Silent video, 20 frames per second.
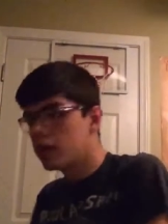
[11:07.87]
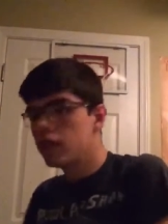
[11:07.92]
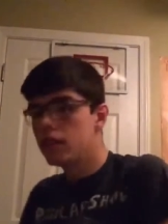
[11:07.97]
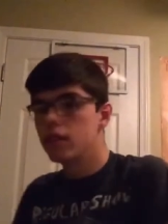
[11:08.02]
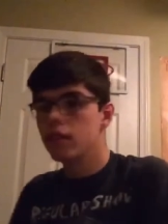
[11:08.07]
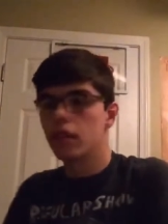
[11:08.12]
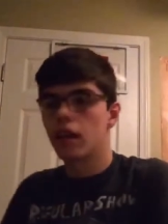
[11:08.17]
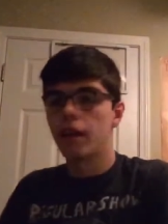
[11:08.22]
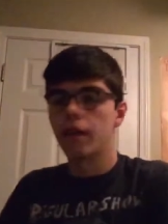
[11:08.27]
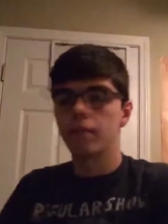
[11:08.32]

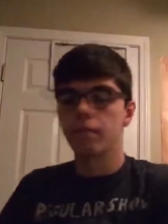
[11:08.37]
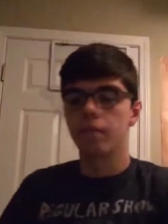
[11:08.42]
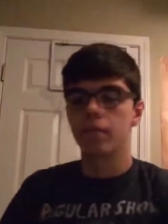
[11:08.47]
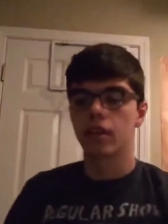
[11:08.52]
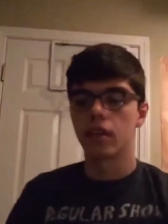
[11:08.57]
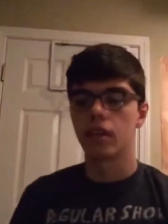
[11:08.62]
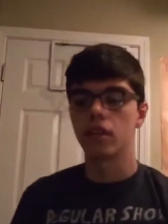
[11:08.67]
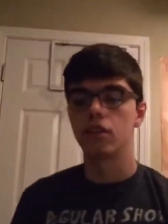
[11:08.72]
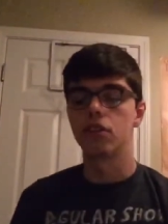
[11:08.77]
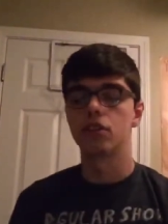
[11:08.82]
can,
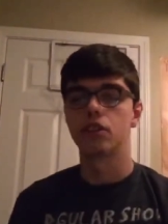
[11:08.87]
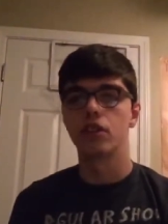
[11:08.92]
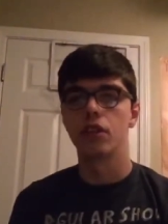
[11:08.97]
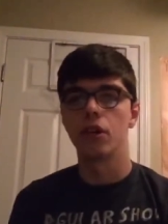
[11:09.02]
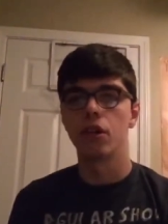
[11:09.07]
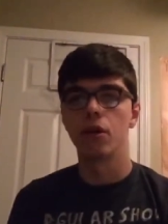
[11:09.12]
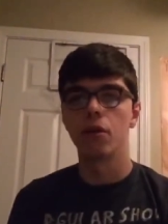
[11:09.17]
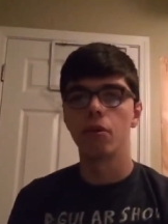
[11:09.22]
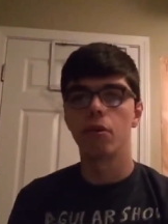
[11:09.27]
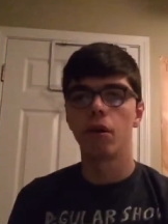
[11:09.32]
get the
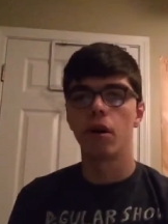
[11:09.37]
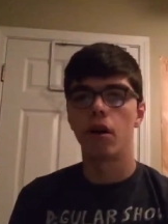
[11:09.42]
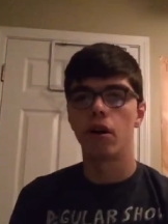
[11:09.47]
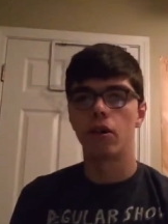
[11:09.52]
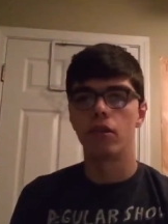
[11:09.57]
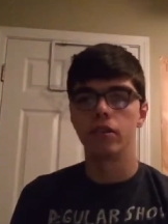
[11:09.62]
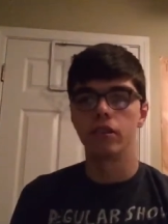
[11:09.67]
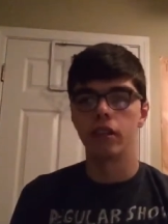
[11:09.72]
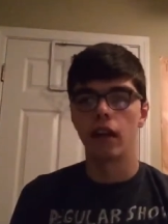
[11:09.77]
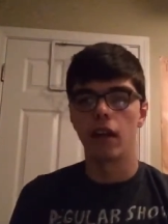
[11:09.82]
show
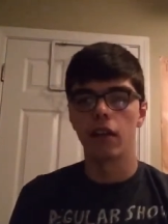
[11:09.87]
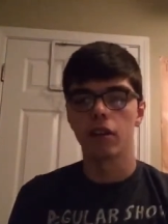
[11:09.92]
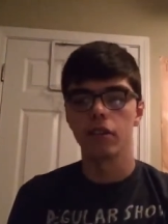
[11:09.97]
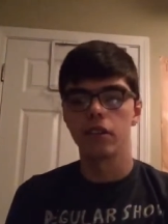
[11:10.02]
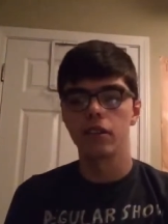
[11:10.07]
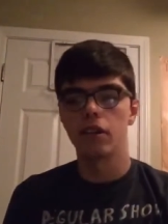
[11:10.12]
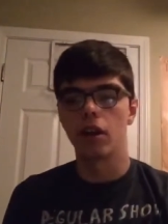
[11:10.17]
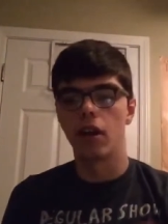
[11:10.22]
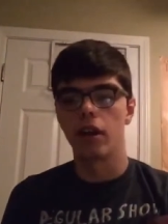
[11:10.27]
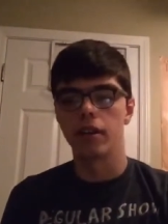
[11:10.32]
or
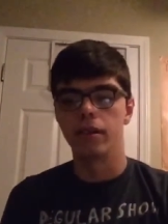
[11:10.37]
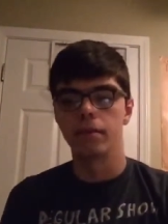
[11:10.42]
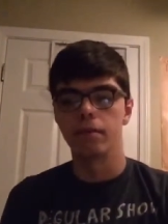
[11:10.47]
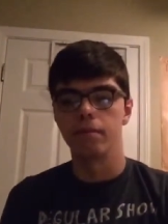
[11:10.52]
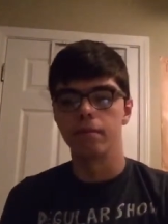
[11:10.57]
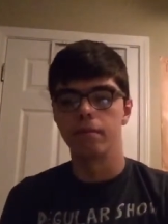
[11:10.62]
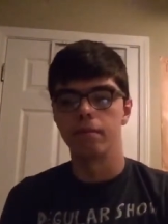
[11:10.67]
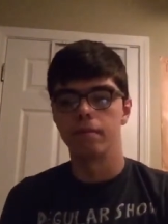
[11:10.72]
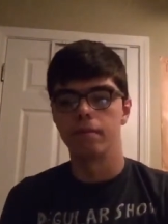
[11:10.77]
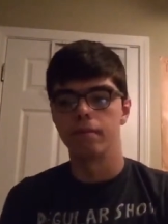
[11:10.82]
download it
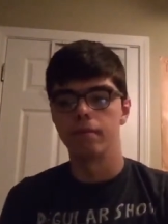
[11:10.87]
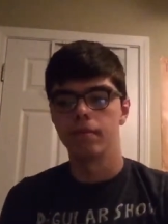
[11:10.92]
on...